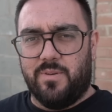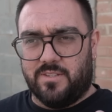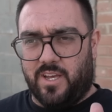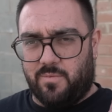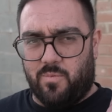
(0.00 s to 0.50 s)

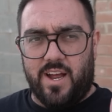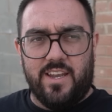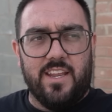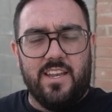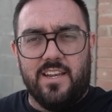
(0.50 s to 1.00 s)
We're like
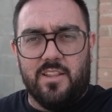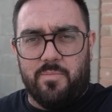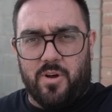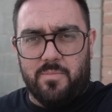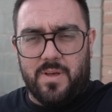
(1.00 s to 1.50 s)
winding it in at the
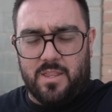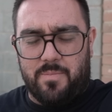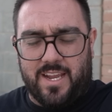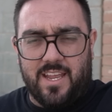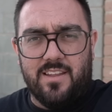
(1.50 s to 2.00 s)

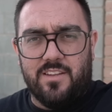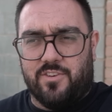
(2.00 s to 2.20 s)
back end of